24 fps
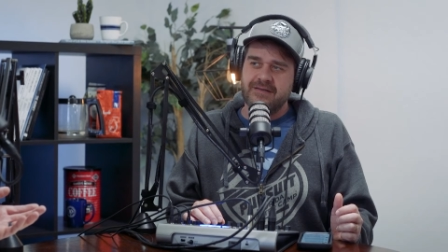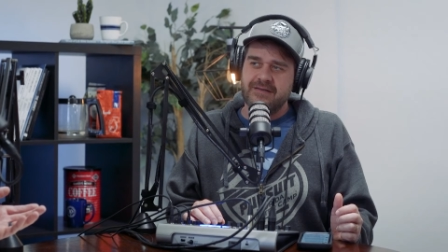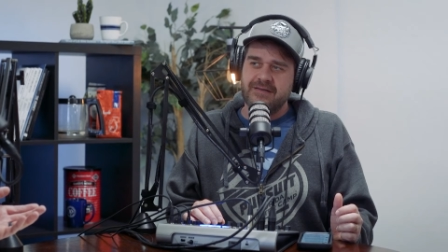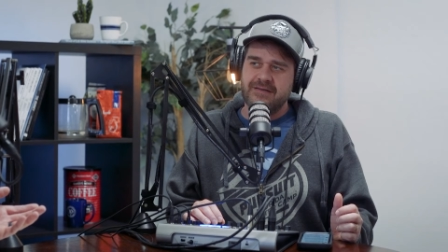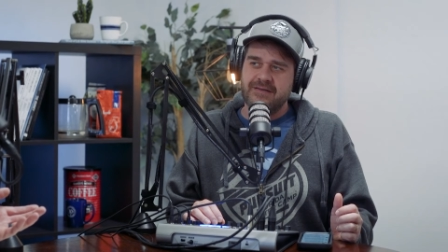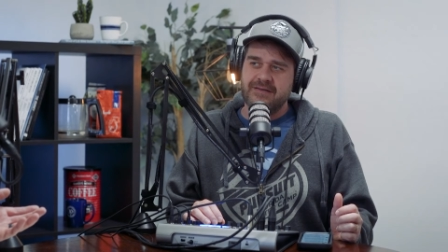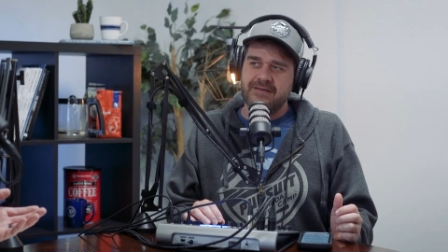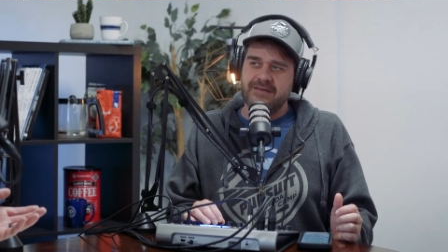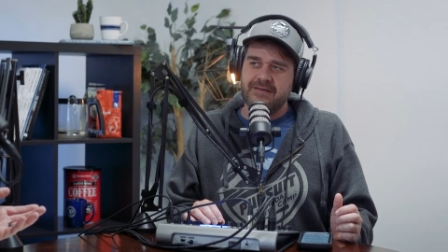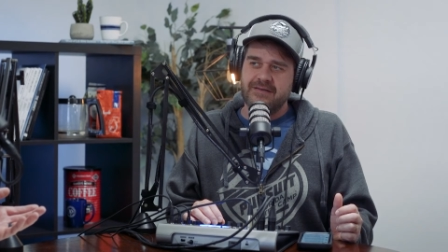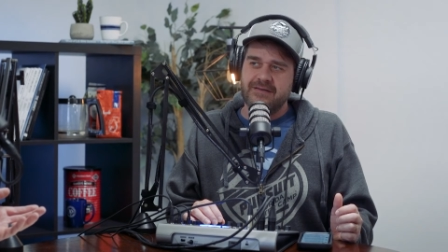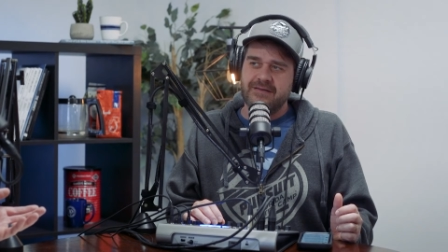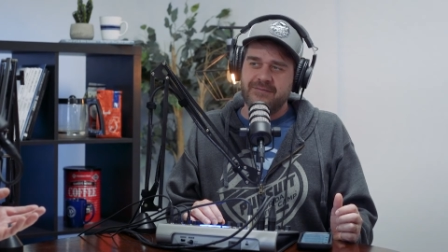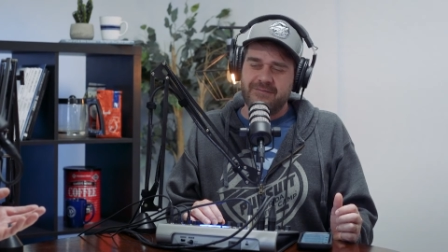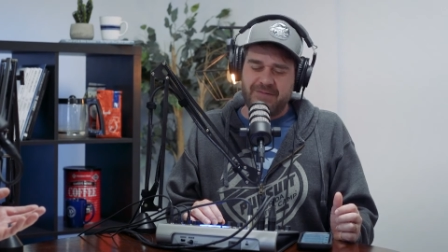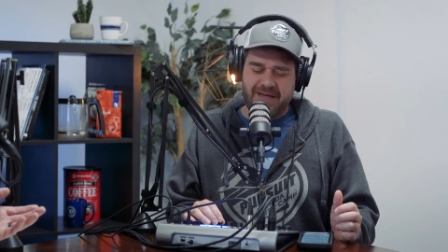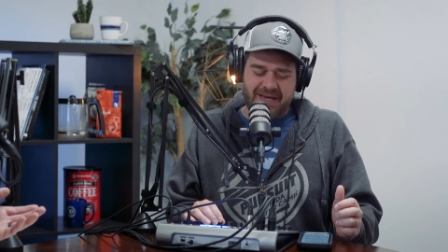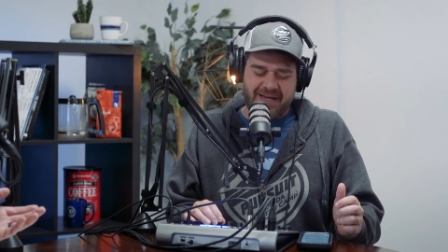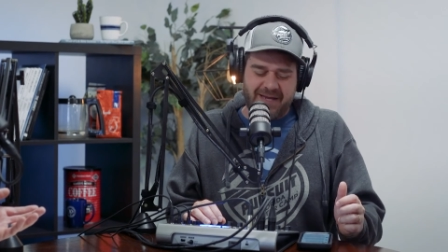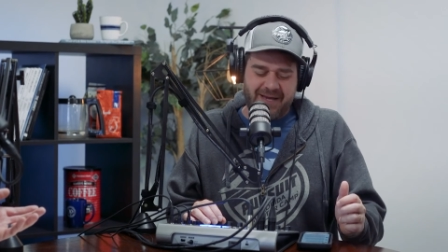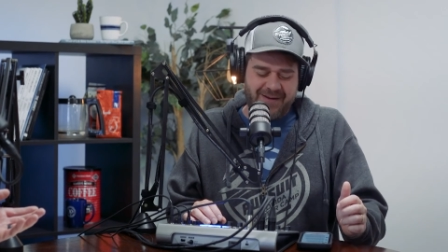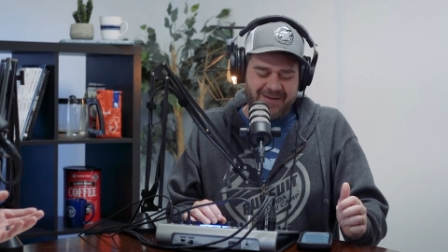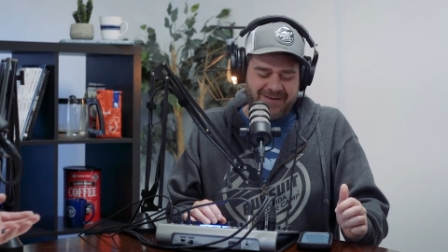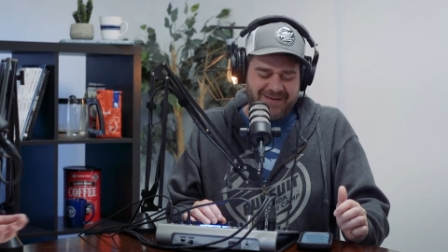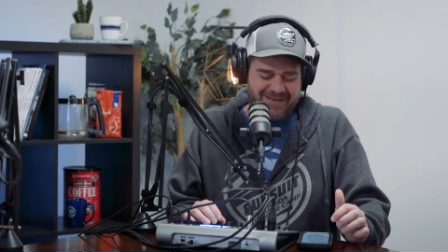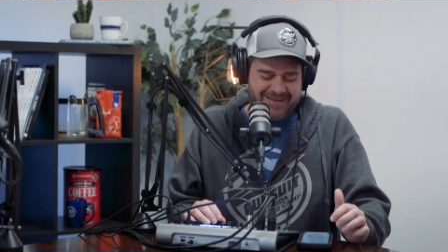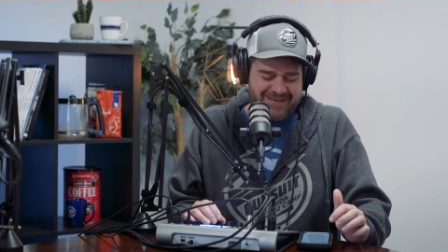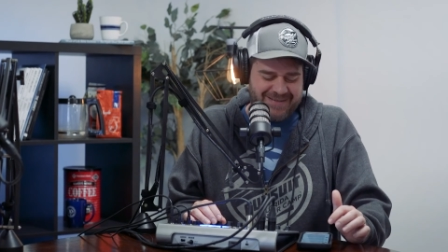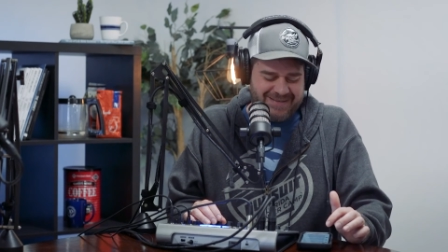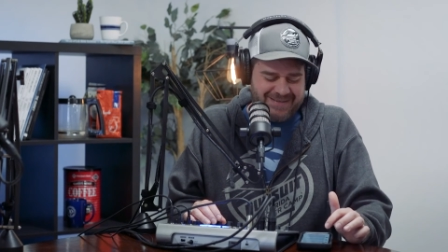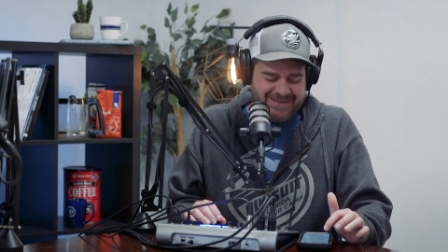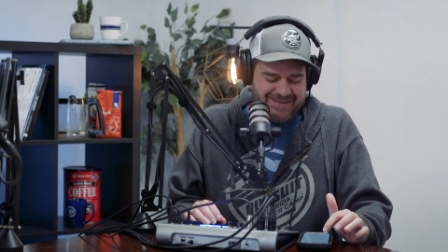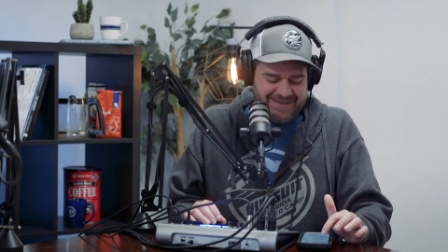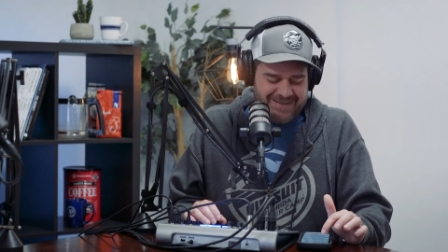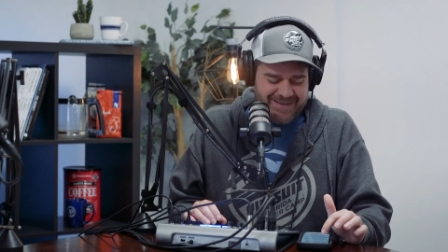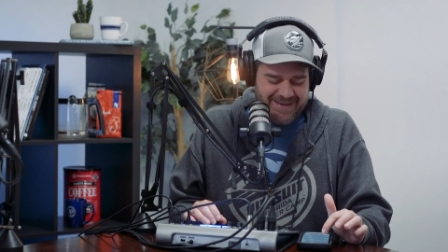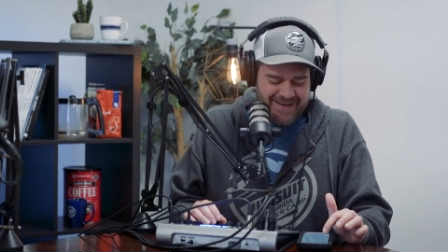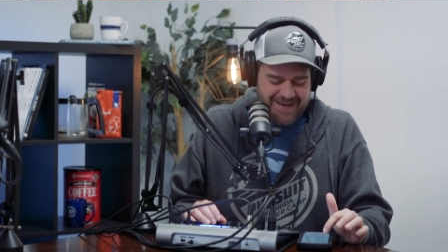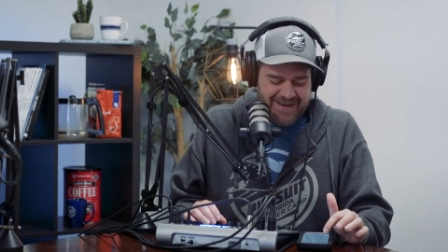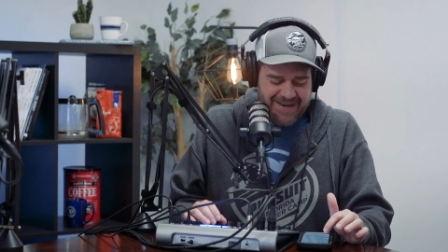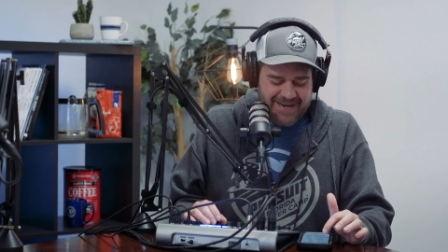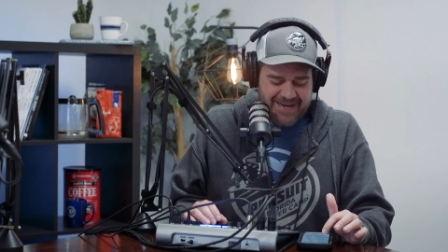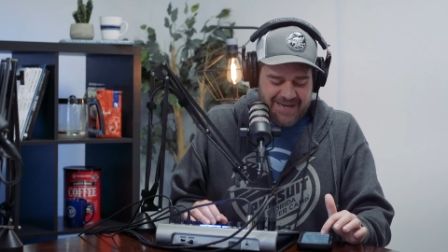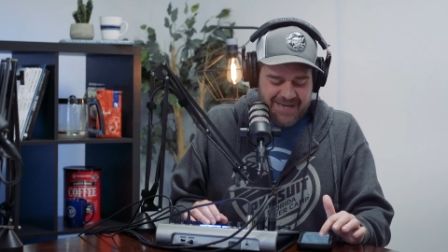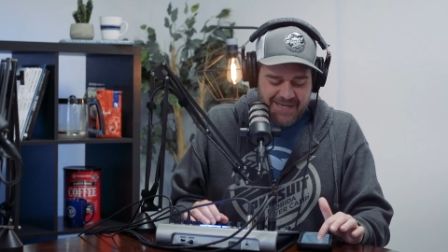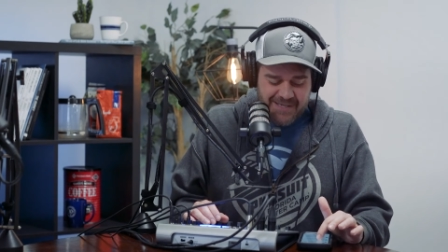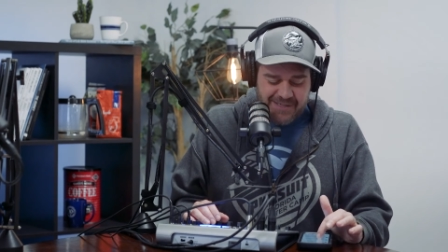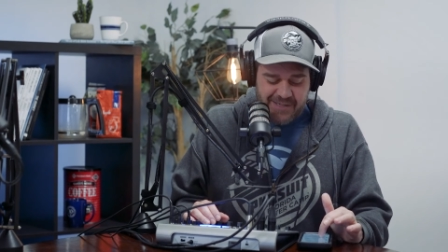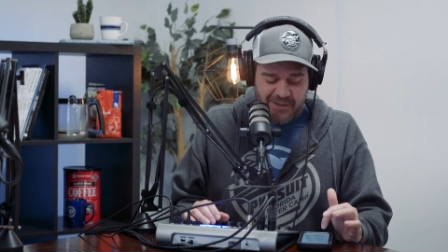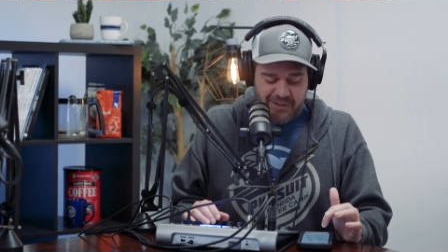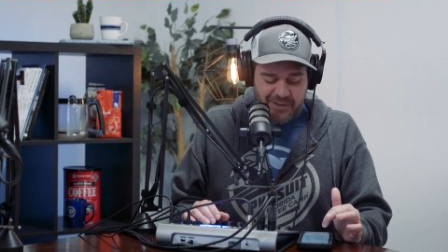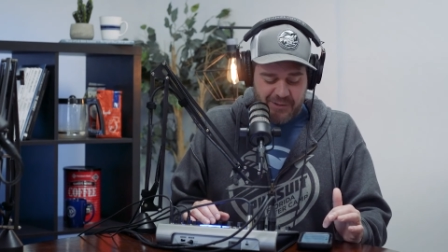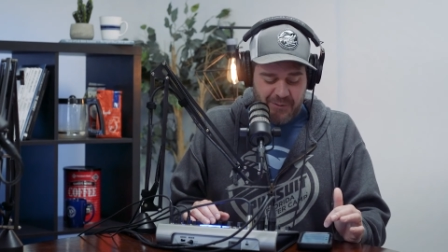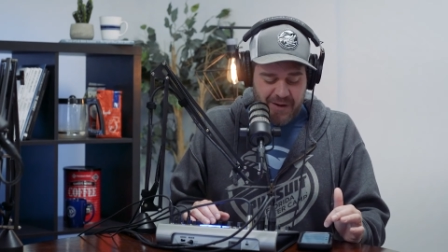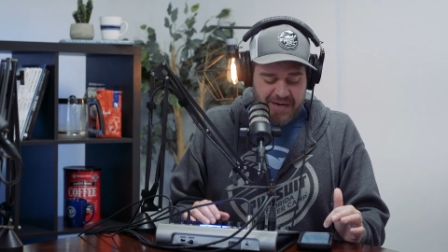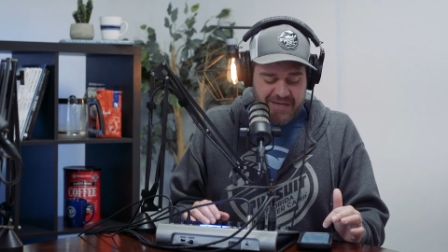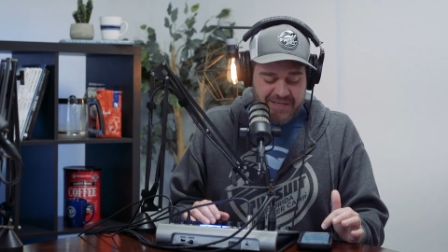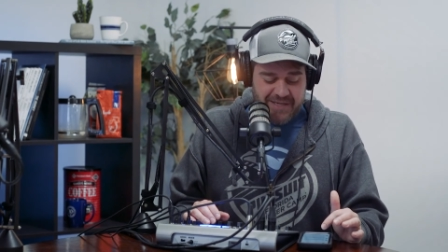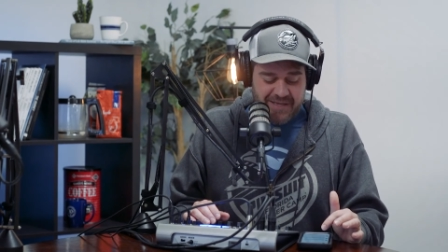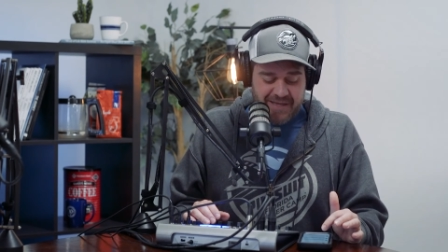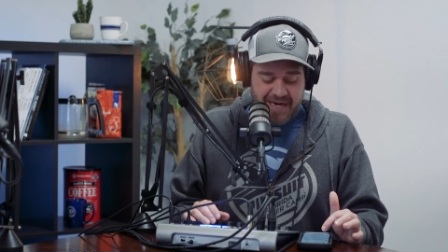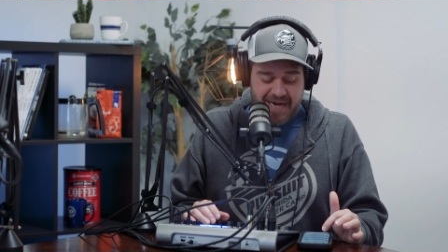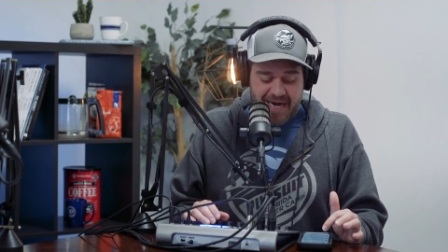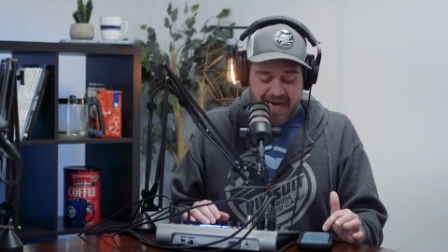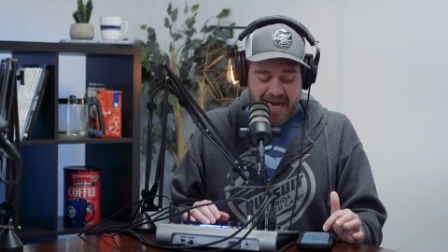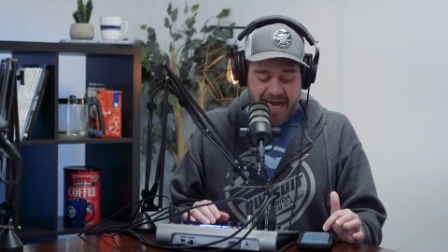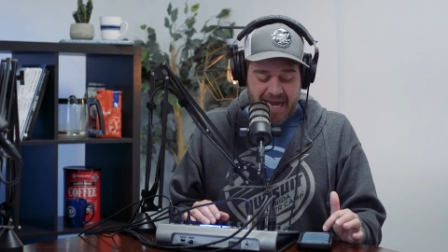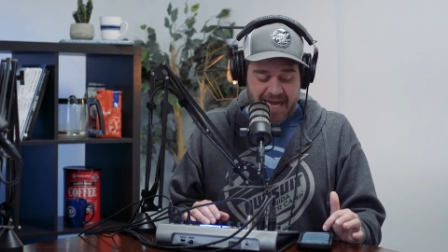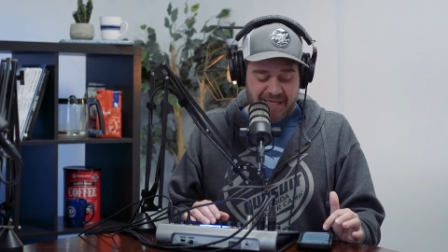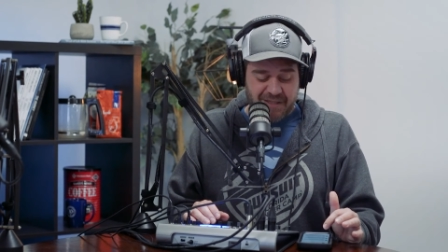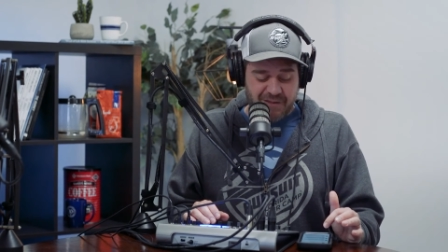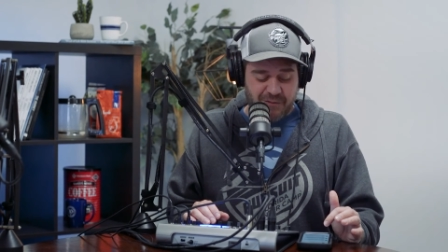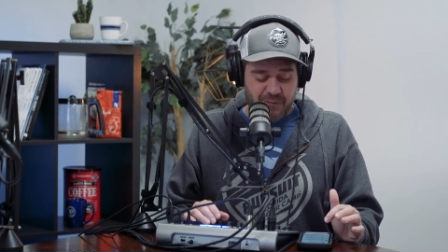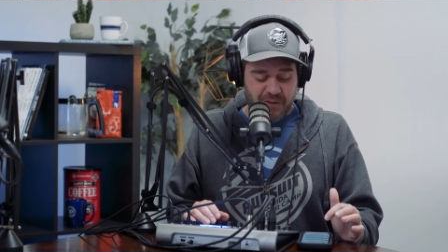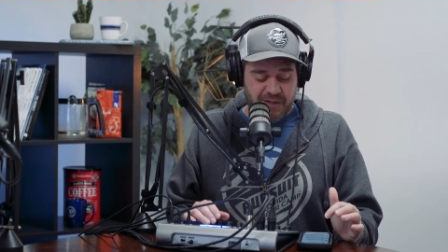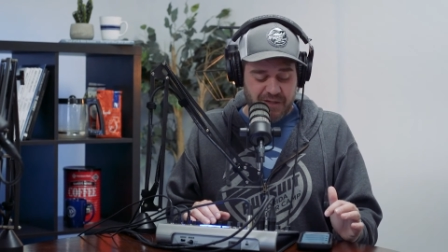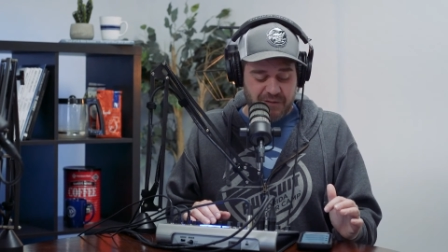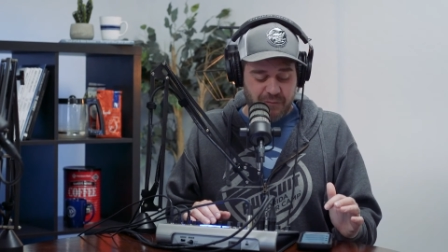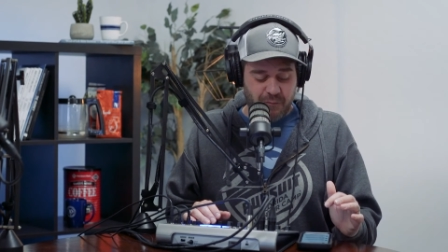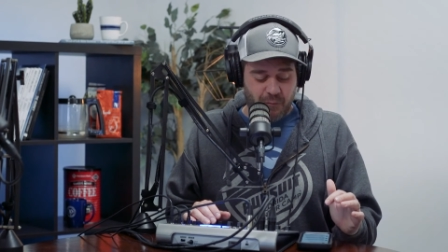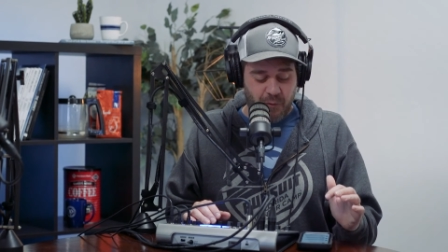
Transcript: You do. Thank you. so the question that I asked was,